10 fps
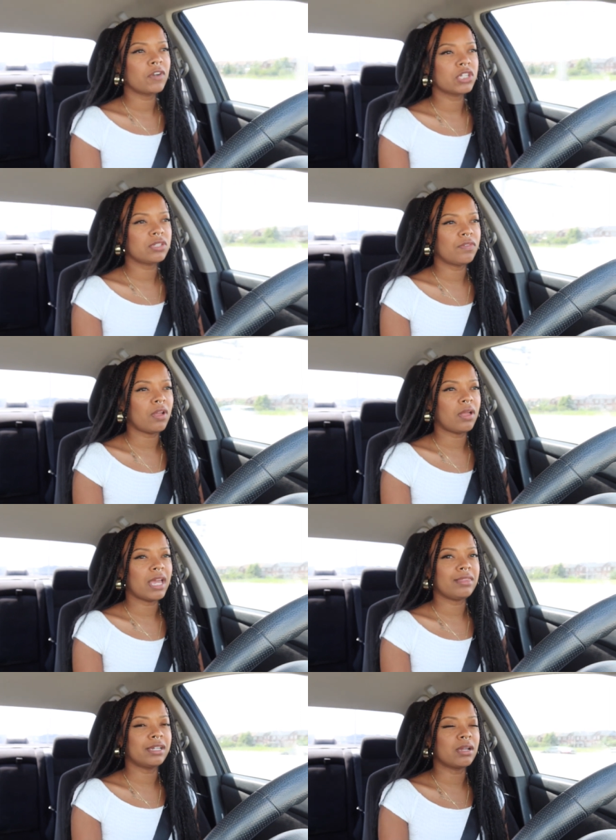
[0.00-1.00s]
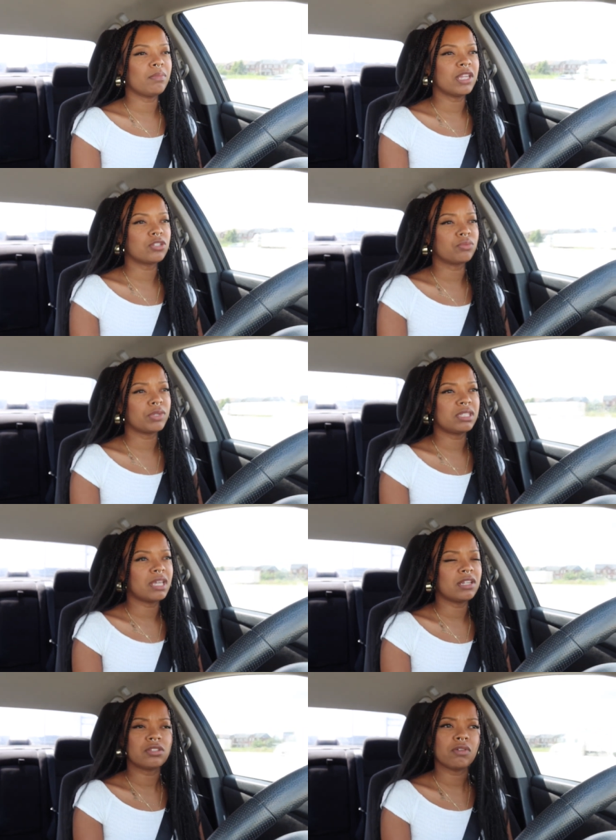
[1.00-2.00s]
First of all, I think a mental
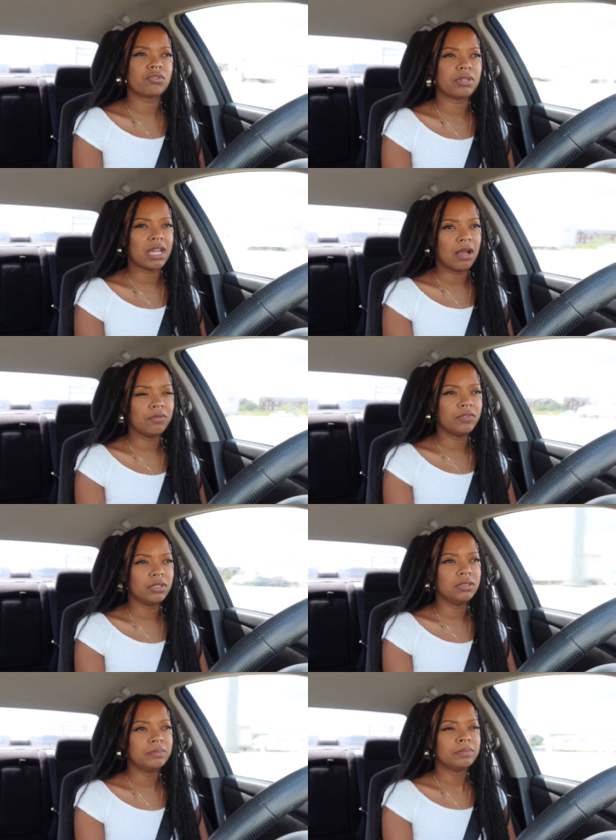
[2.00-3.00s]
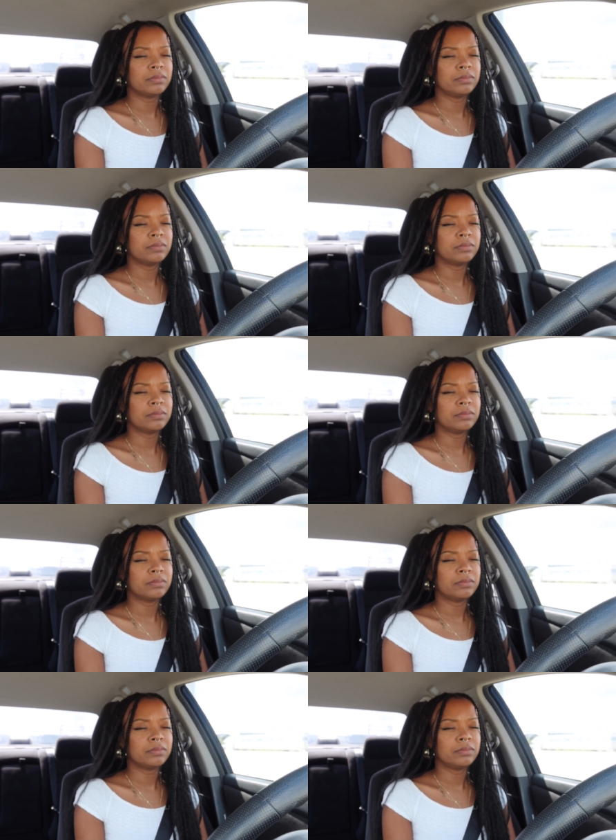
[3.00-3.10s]
reset is always really helpful.